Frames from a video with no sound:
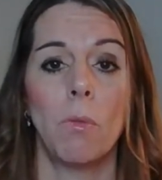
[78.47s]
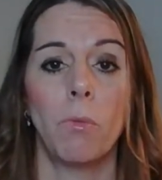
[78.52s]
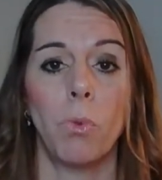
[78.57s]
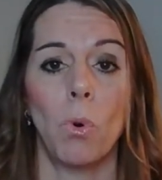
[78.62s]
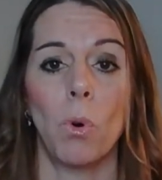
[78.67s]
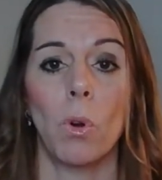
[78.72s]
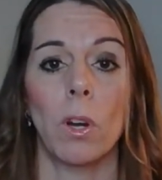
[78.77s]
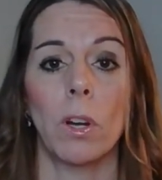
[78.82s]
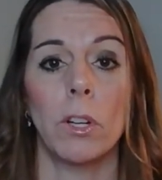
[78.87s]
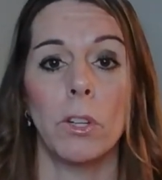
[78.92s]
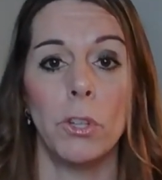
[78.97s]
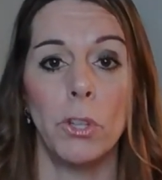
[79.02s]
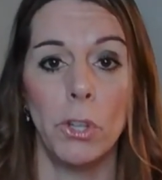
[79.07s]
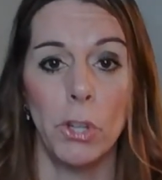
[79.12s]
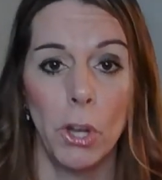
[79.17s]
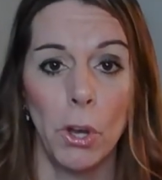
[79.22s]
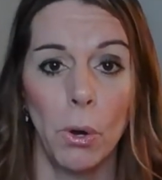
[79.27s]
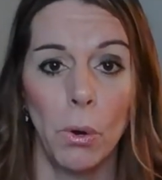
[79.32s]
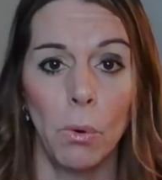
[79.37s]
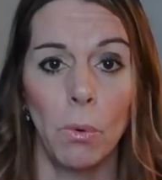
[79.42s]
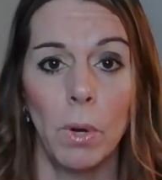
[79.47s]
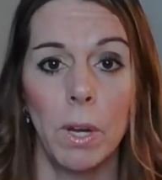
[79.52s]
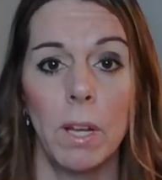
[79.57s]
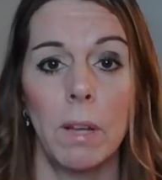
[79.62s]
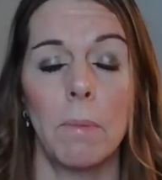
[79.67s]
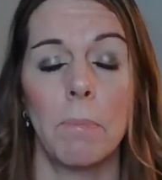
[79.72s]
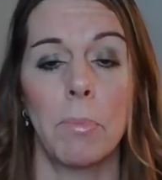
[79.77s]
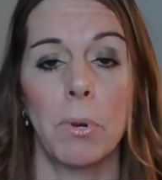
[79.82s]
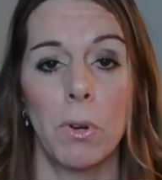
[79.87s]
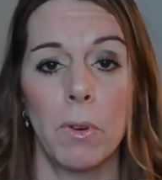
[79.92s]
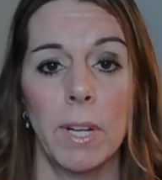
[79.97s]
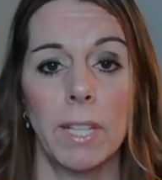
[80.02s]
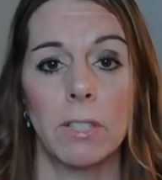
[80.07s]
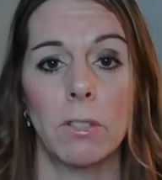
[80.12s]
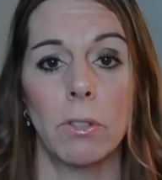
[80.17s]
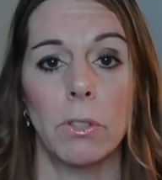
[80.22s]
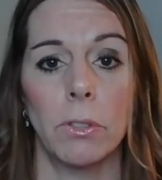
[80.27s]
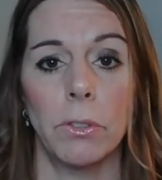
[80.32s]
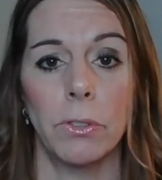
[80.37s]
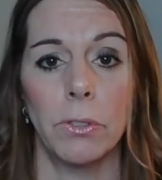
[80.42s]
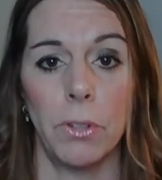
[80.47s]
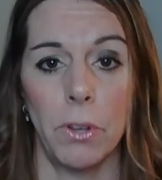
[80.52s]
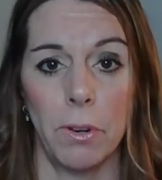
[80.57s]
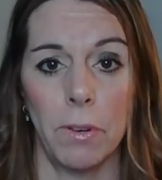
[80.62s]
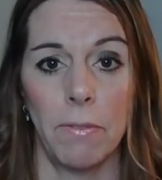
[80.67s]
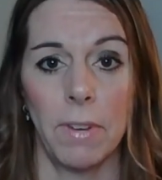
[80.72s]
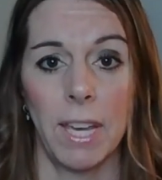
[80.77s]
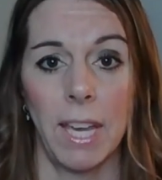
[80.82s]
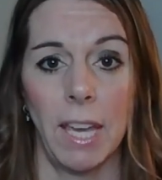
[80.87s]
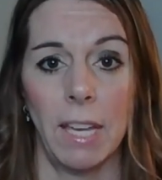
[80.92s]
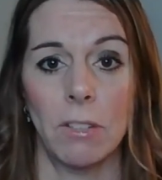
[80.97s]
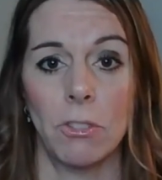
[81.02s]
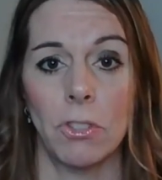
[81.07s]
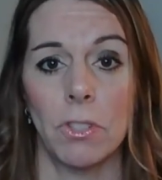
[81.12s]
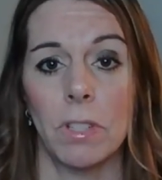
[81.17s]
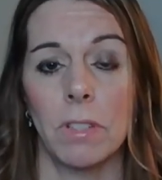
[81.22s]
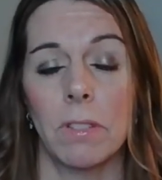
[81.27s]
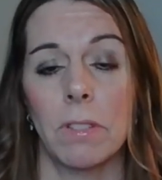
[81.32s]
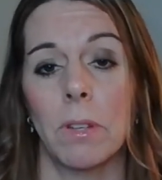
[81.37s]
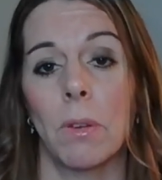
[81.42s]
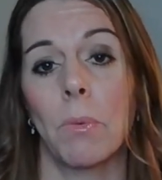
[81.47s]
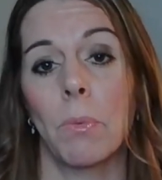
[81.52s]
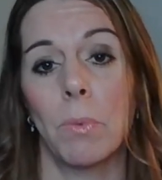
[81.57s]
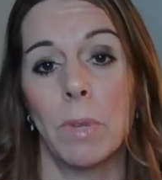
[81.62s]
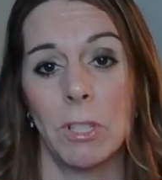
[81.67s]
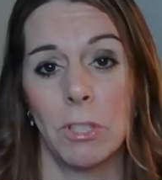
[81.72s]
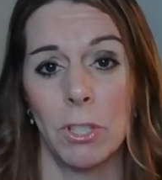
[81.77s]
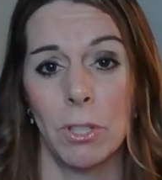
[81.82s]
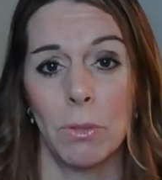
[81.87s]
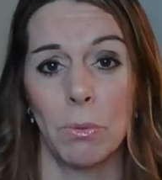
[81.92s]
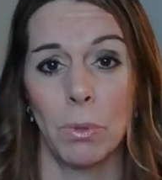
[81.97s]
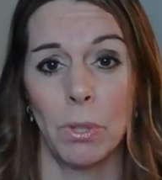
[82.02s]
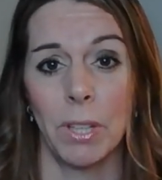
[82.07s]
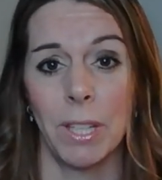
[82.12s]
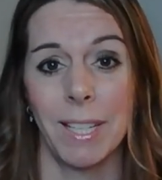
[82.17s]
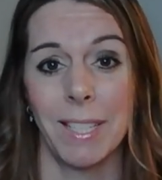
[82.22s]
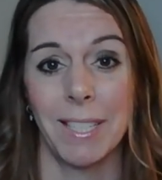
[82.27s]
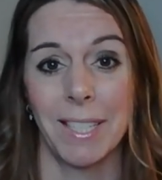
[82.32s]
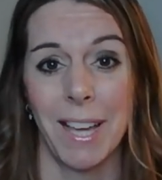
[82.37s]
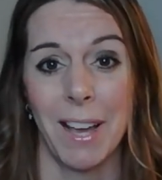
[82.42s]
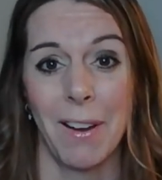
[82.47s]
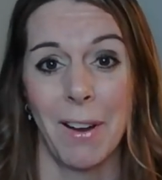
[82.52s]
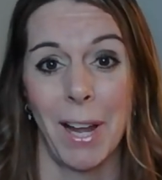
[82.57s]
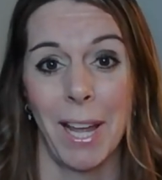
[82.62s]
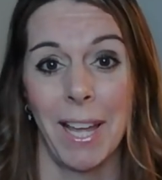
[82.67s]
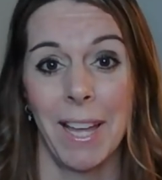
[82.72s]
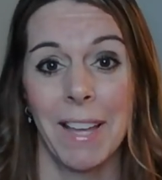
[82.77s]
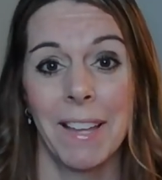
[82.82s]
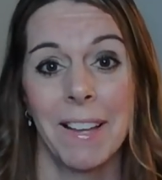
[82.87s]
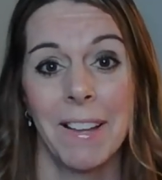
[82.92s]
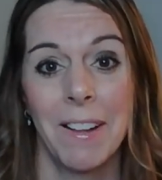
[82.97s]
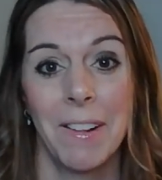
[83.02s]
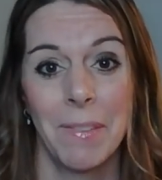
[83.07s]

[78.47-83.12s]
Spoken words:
for no parental notifications, which is really scary